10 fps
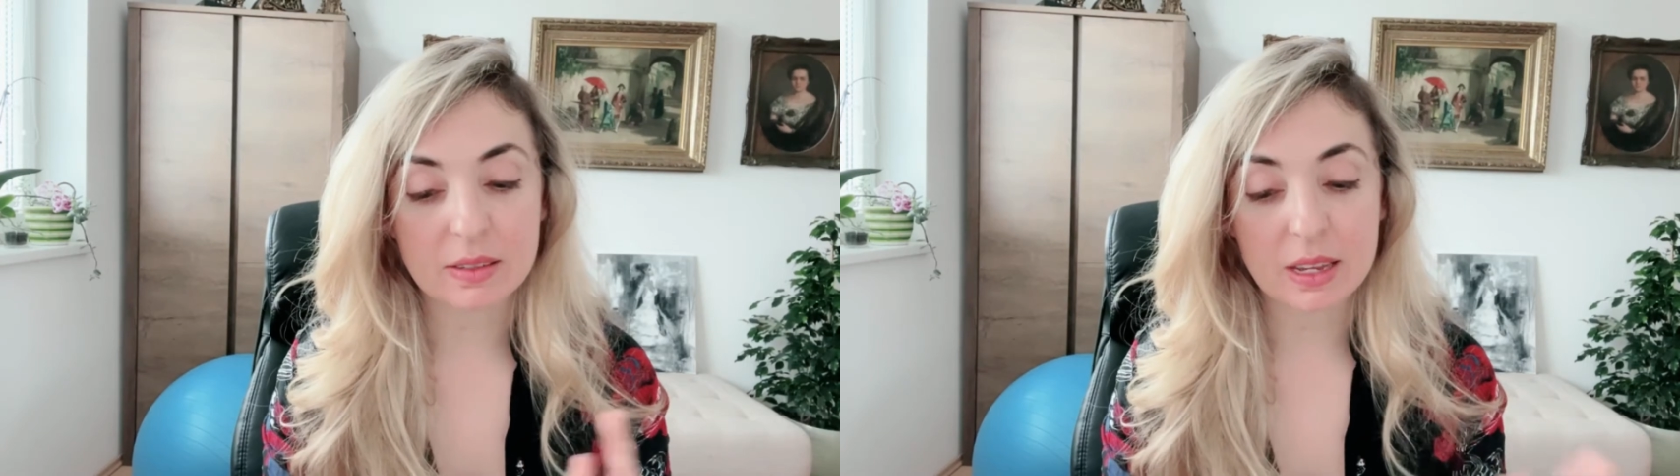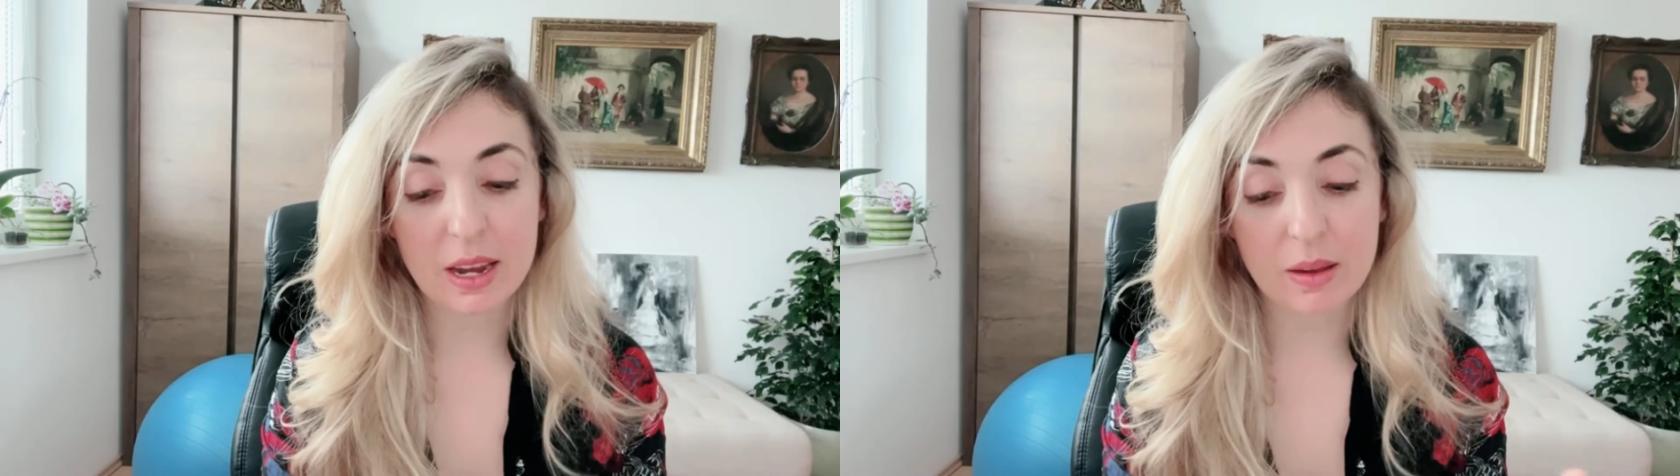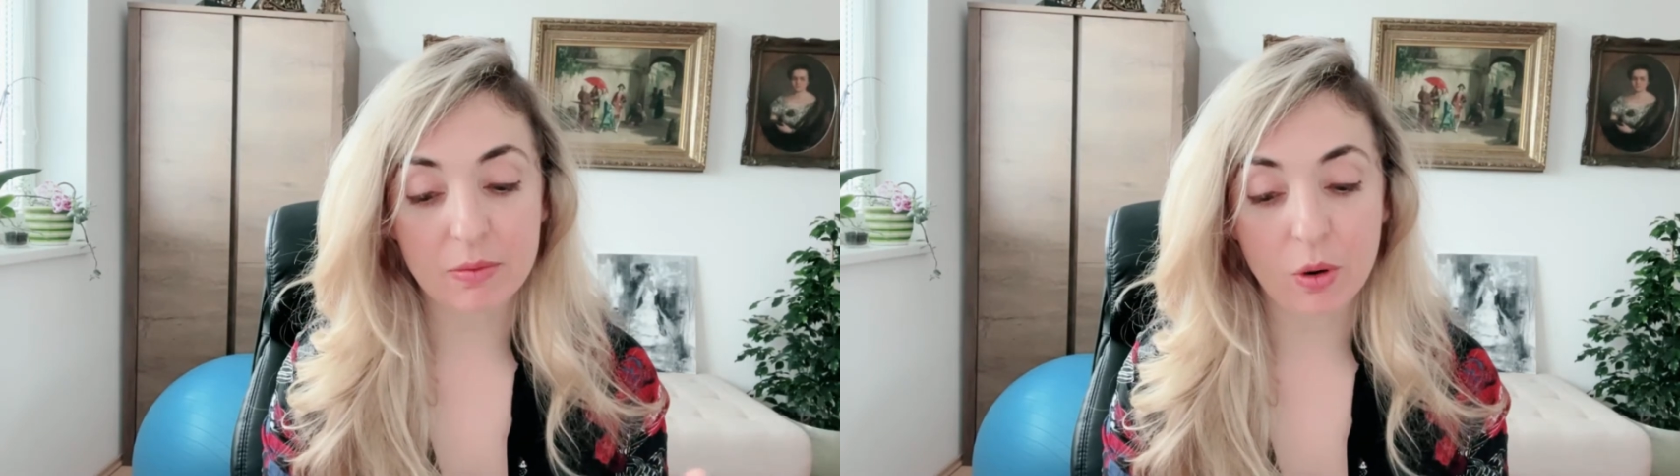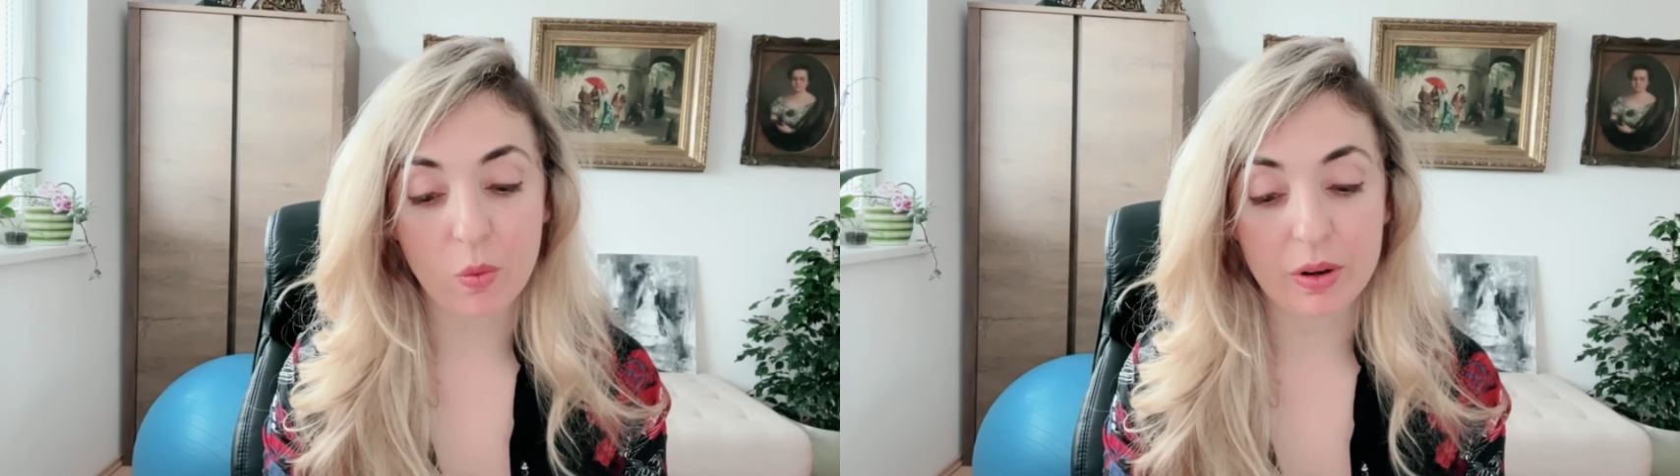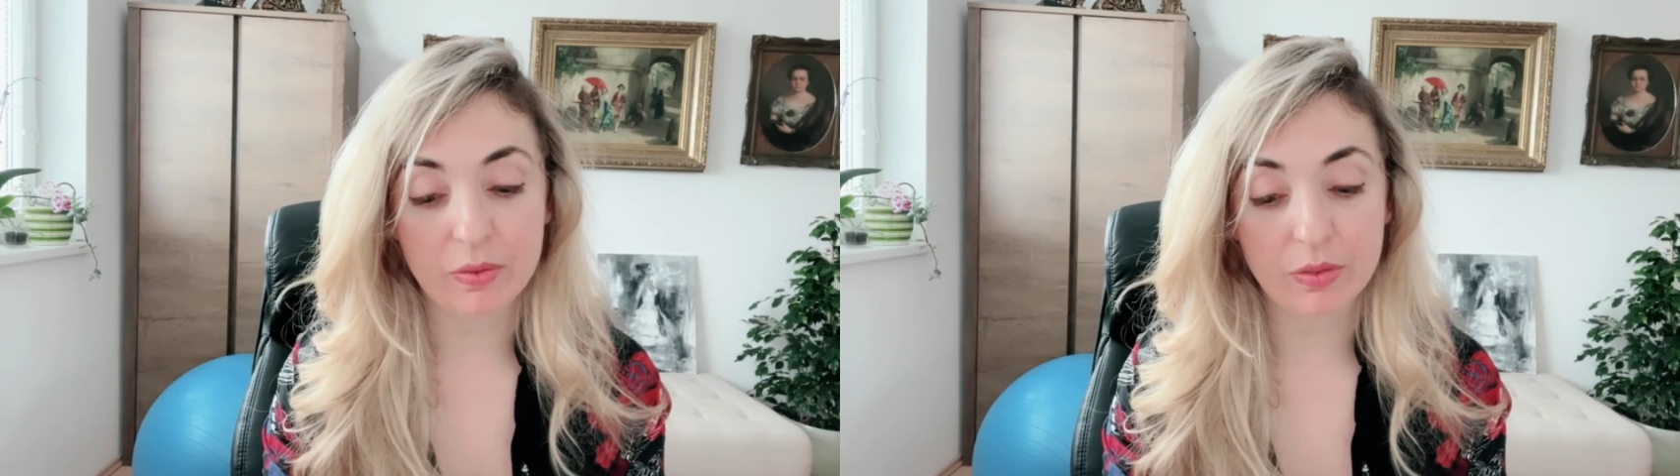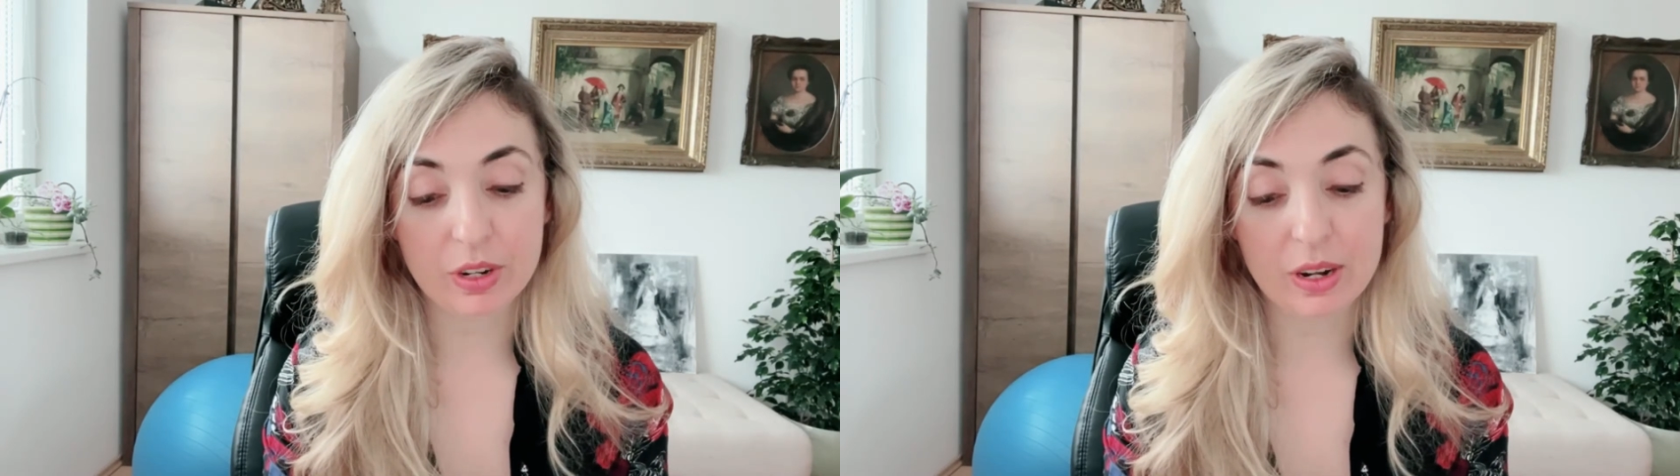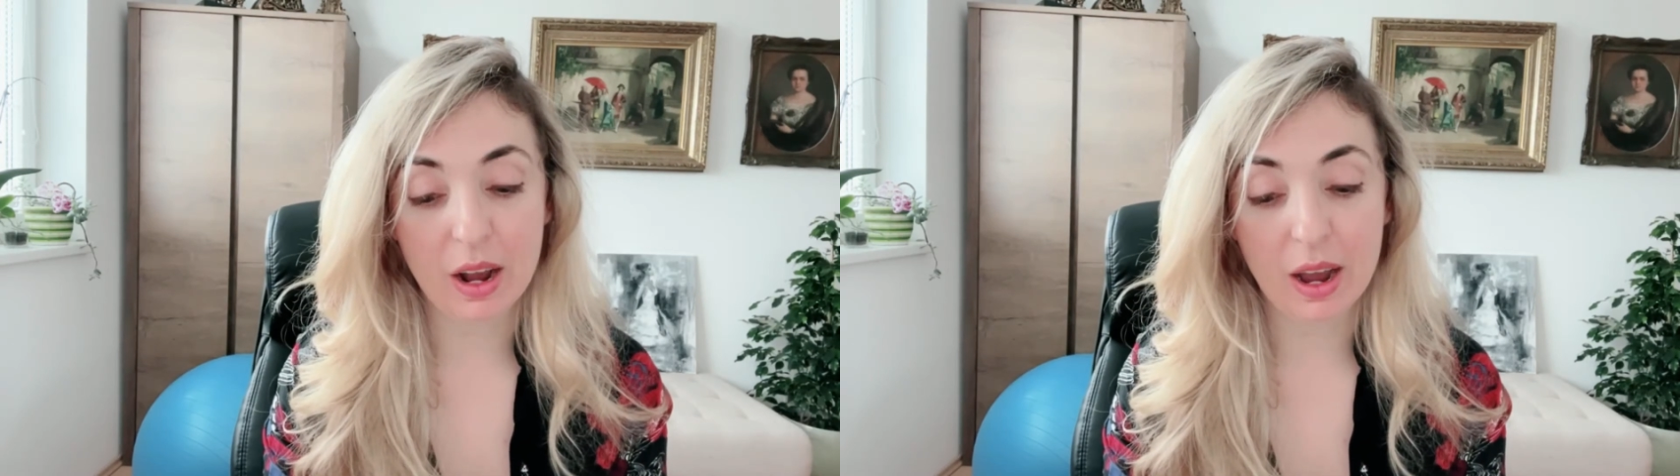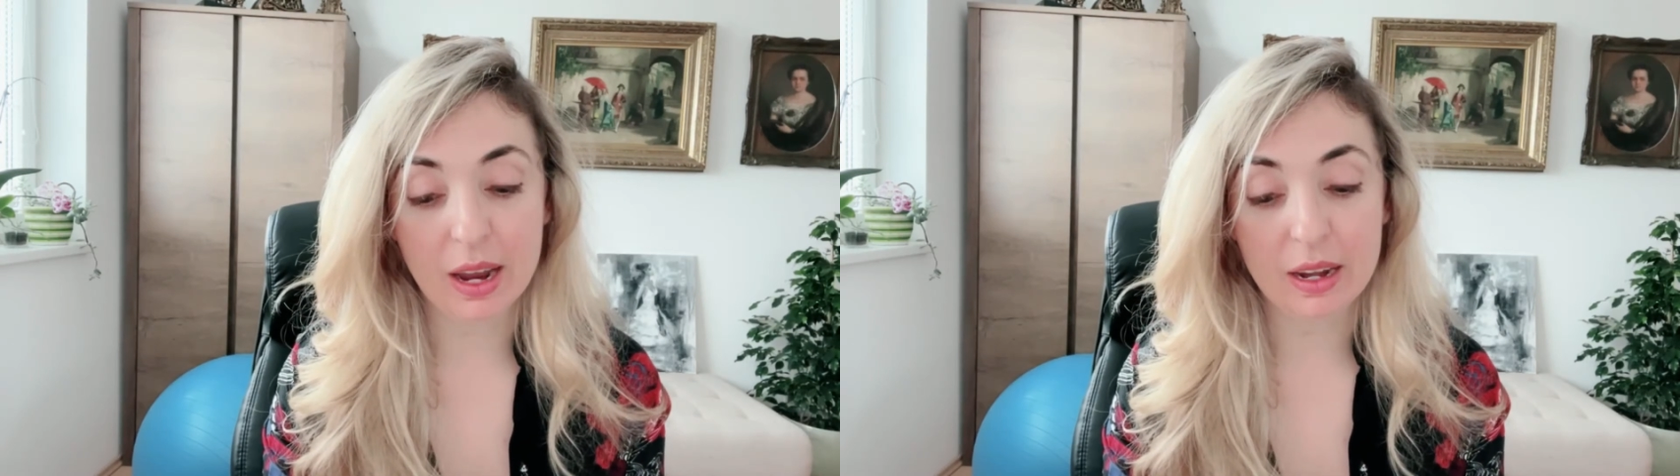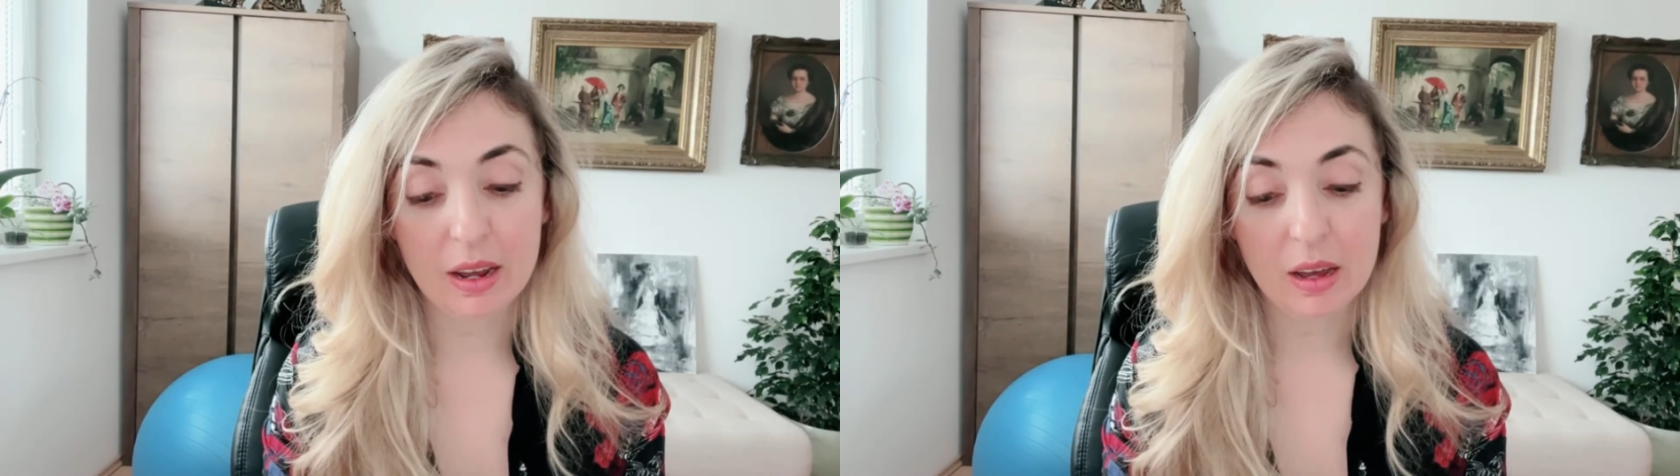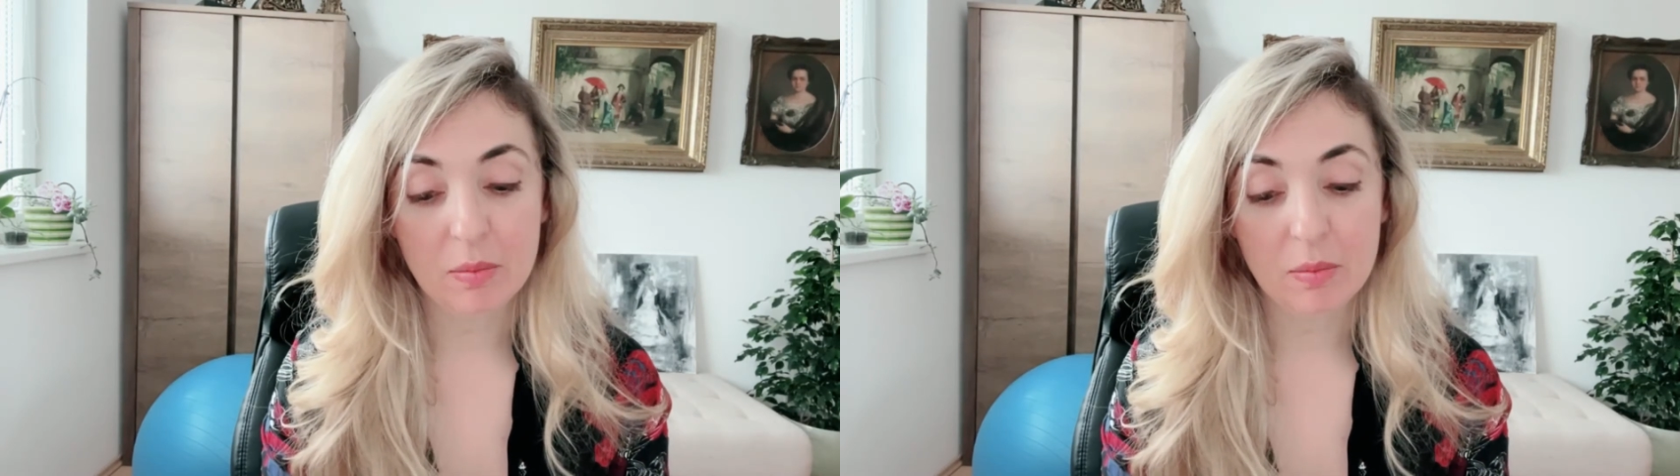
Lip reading: same for 159,